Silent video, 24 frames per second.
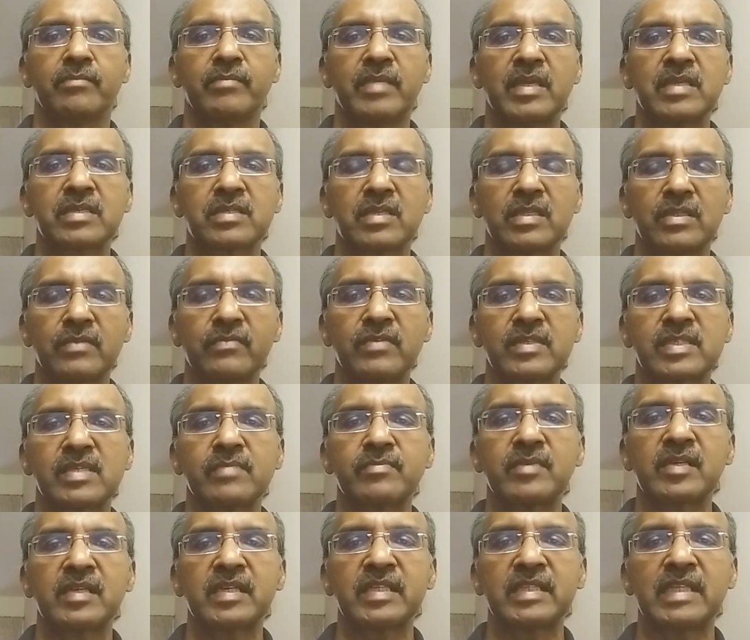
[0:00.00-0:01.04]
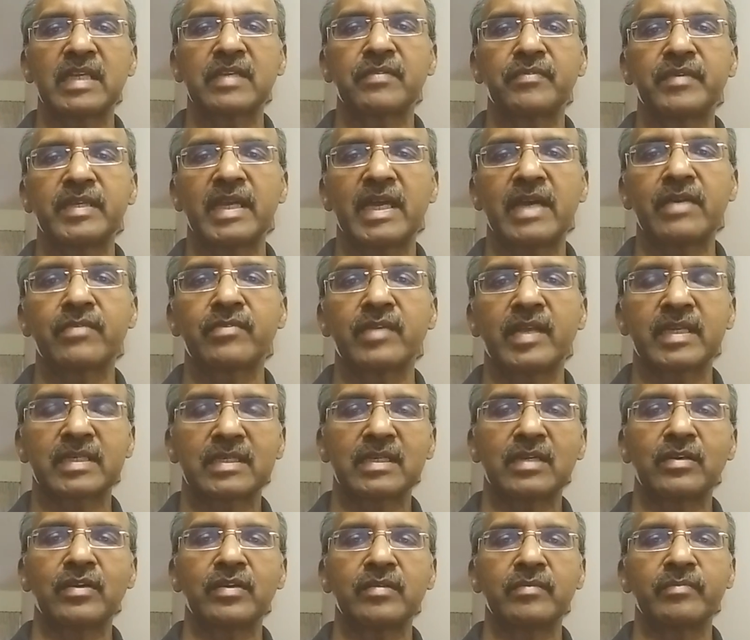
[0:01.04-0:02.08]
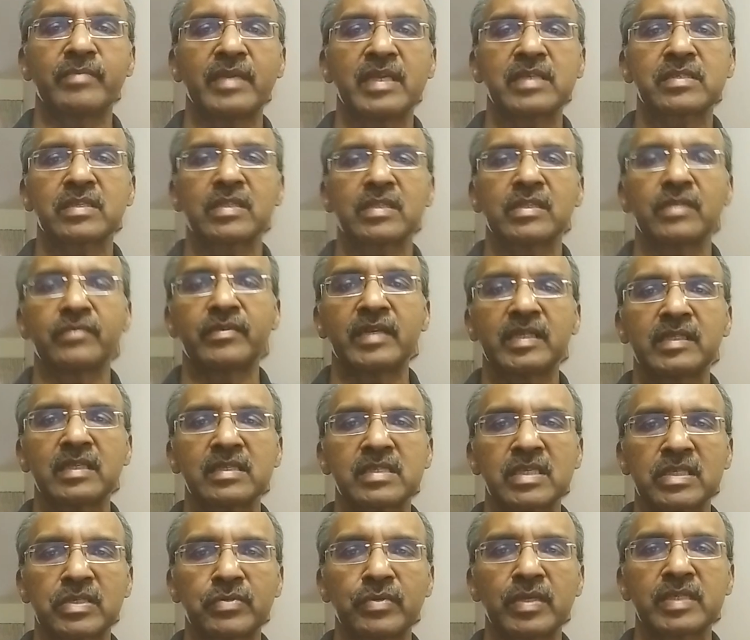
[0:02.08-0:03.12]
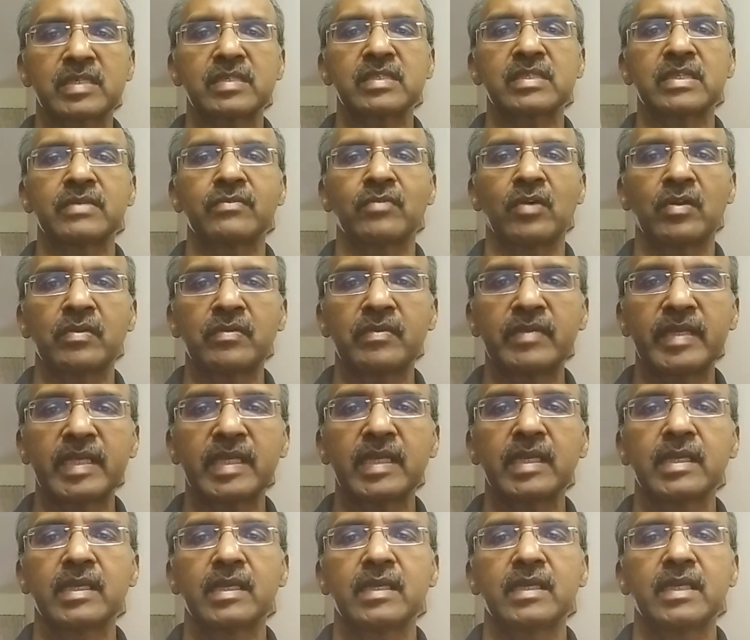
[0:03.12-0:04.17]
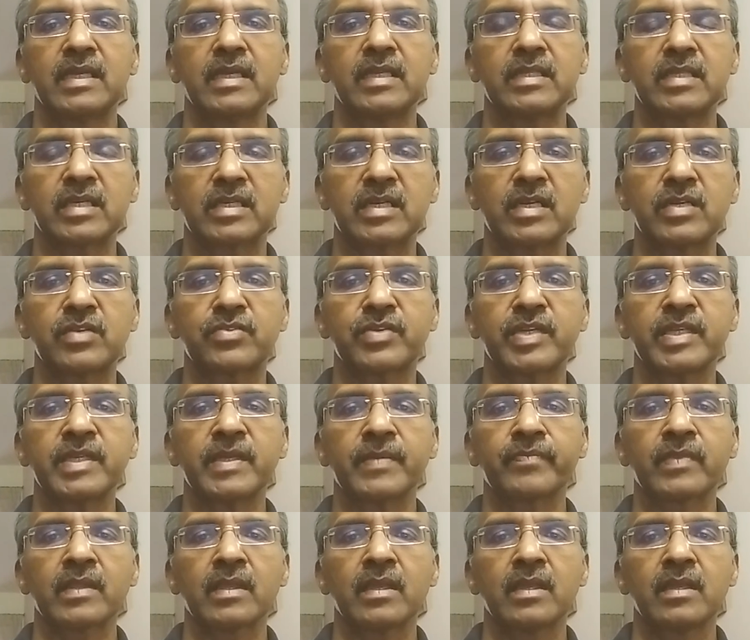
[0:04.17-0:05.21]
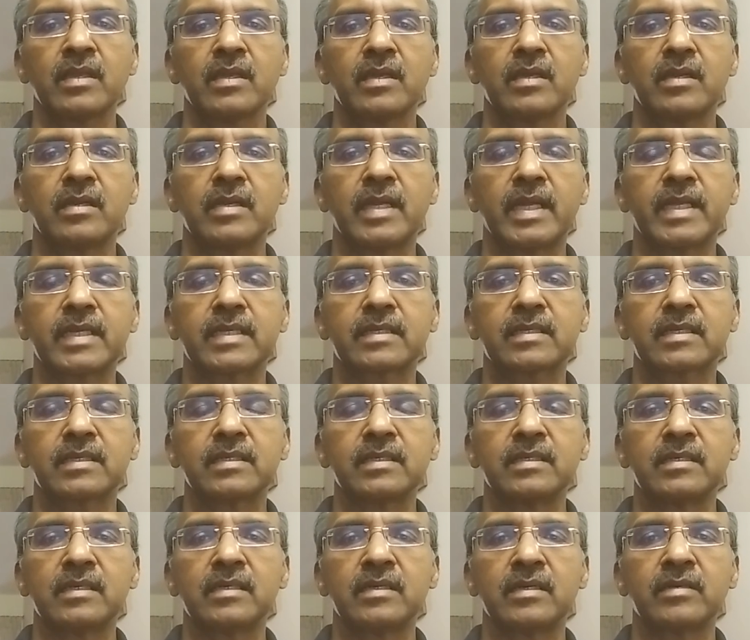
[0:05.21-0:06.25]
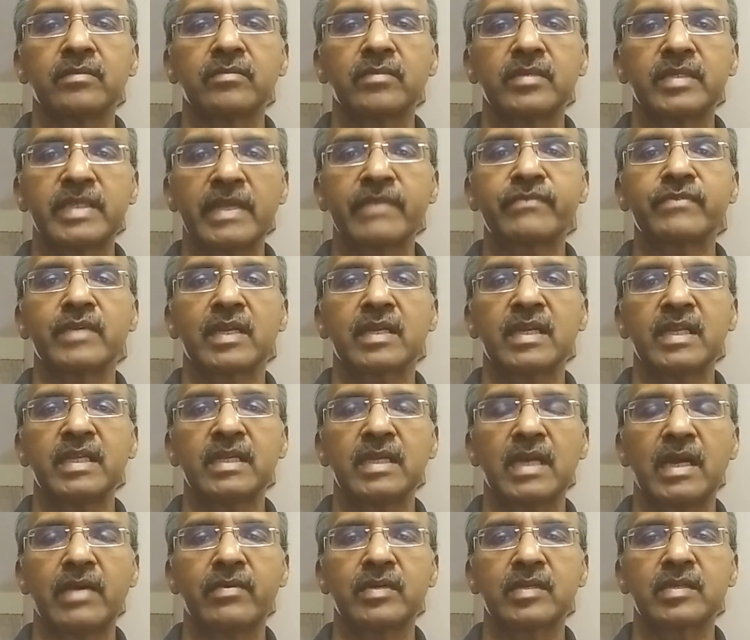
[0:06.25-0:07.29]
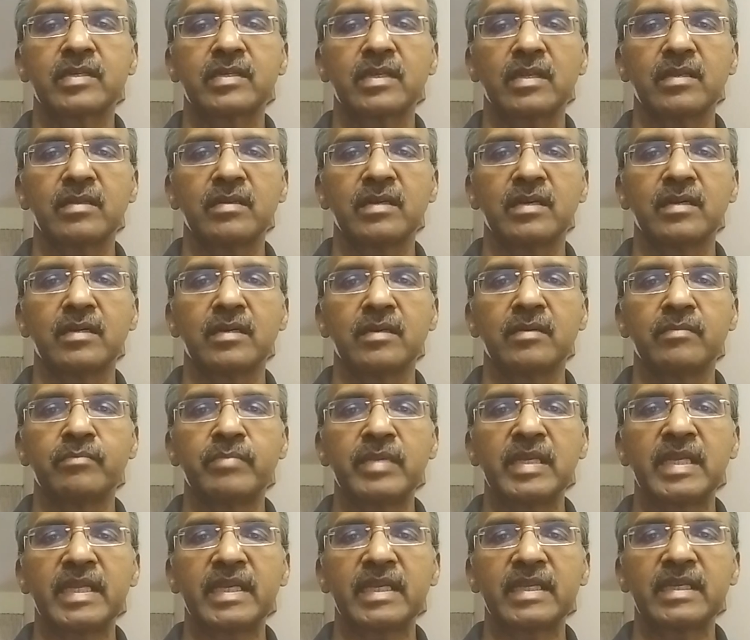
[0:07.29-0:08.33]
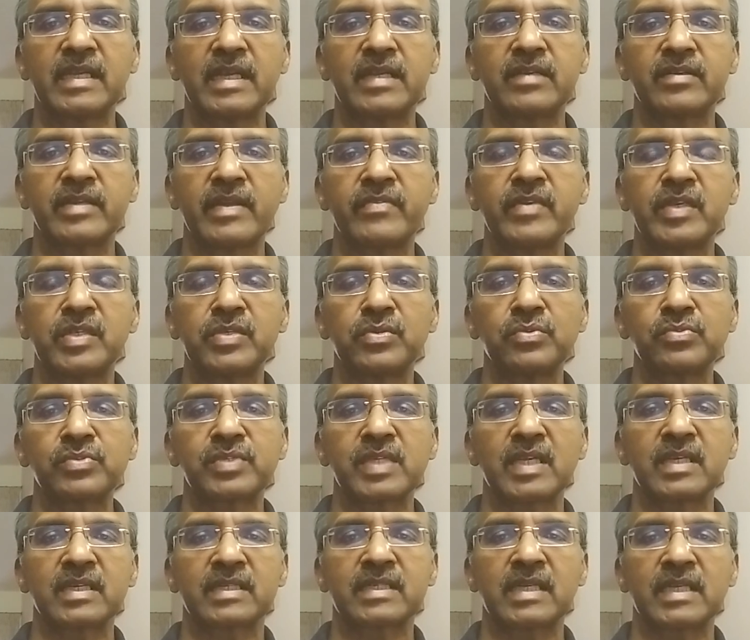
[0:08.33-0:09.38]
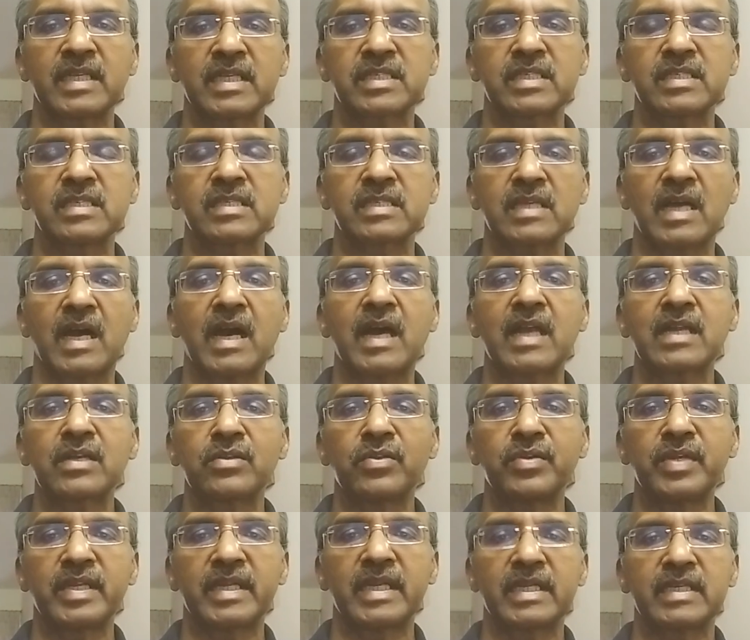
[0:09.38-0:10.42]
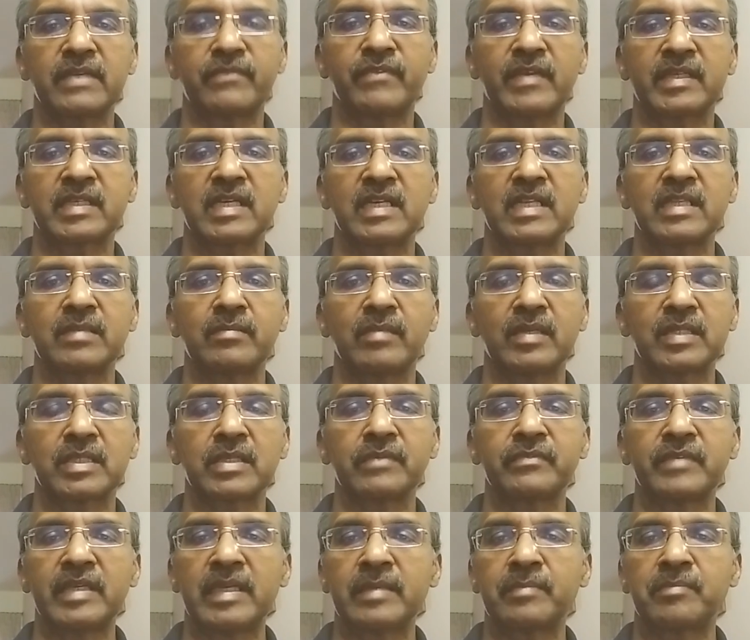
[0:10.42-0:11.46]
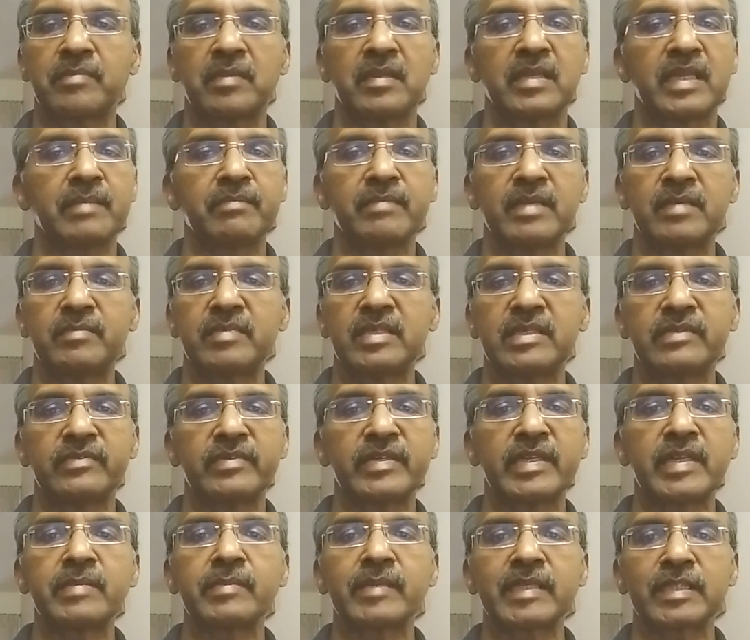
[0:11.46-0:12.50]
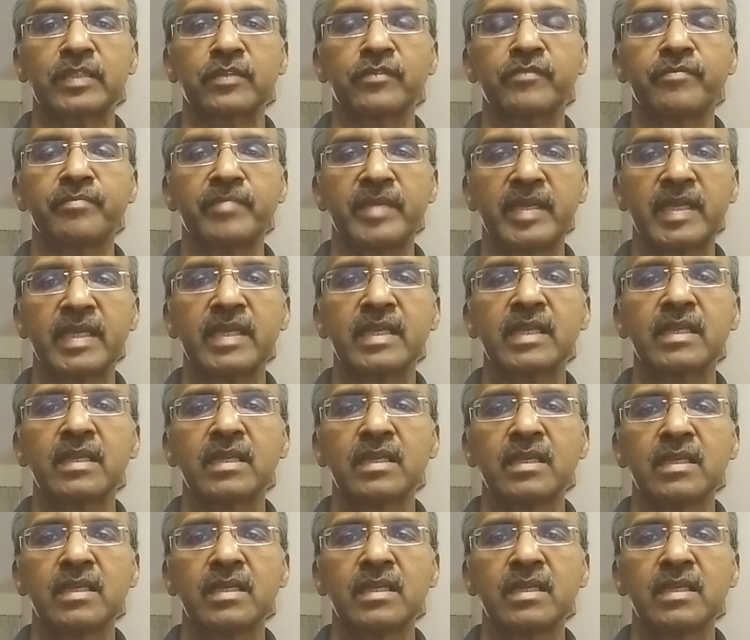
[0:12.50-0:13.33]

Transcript: based on the visibility that we have right now and based on the way the situation is evolving in the country, right, definitely our billing and revenues and collections are going to get affected in the month of April and maybe even in the month of May.